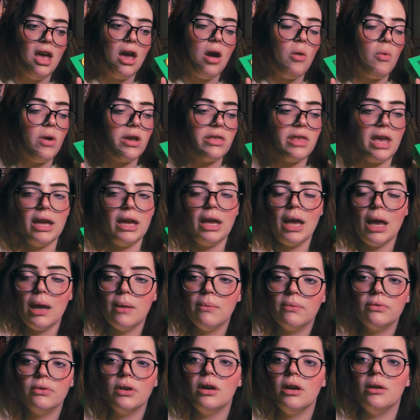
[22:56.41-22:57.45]
where they
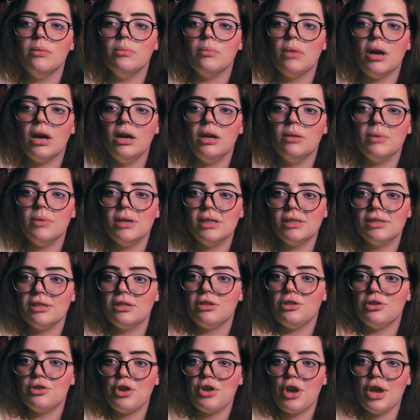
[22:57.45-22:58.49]
came from, is
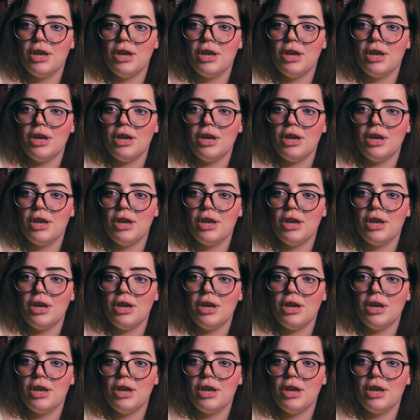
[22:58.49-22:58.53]
such